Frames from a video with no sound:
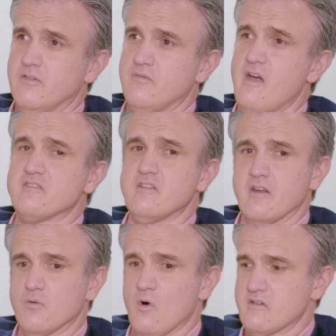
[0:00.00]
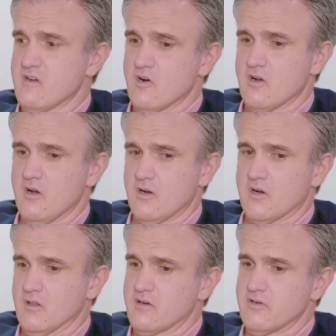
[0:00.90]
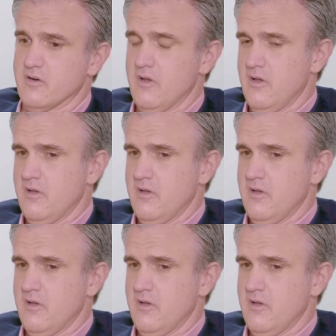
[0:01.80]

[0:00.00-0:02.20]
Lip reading: fascinating to watch how a collector.